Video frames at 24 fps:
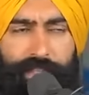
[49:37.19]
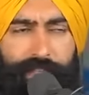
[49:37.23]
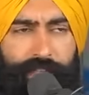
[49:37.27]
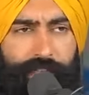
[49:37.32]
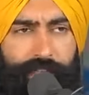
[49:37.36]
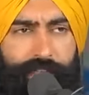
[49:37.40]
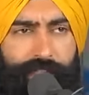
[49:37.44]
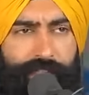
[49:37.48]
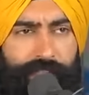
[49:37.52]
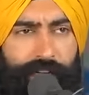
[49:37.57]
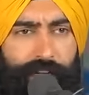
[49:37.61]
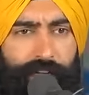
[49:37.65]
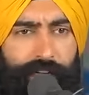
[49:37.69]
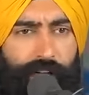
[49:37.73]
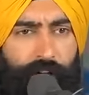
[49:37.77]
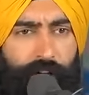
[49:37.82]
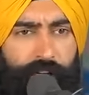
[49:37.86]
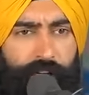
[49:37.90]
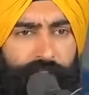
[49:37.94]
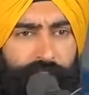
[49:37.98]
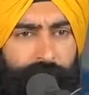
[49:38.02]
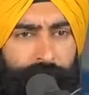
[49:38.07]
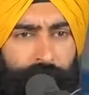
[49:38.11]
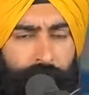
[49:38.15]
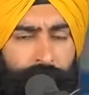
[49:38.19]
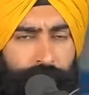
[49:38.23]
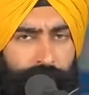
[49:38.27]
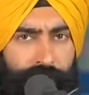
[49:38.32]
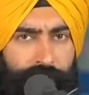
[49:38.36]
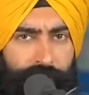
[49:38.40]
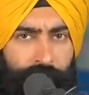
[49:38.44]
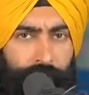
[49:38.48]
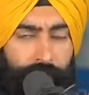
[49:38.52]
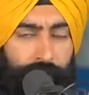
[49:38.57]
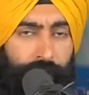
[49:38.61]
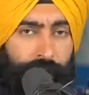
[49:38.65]
I think it's $10 a month or
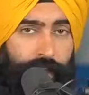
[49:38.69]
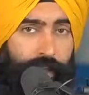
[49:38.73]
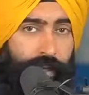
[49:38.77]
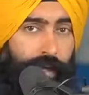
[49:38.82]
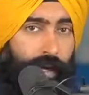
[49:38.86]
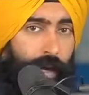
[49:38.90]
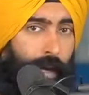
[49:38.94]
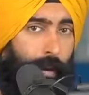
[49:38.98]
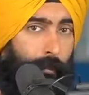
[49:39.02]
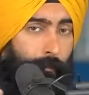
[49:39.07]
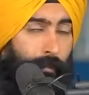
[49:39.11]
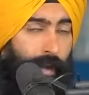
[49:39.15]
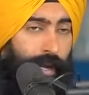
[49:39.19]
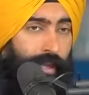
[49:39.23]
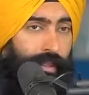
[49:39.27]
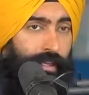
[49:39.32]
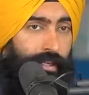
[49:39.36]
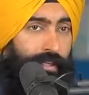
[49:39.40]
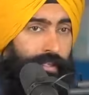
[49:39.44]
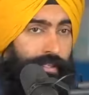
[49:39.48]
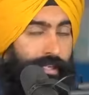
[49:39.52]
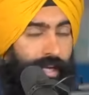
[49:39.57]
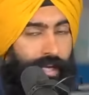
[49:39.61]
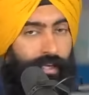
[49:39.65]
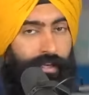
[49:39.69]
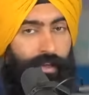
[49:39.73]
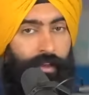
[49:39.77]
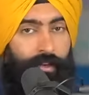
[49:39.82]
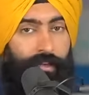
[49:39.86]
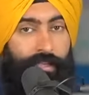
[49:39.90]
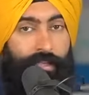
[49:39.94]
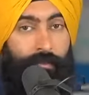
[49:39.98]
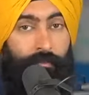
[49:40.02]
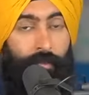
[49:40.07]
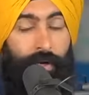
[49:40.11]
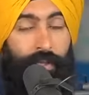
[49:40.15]
something, paying their
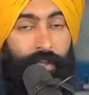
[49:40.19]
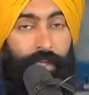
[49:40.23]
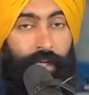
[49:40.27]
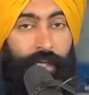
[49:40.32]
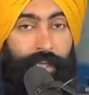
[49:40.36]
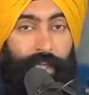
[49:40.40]
$10 a month.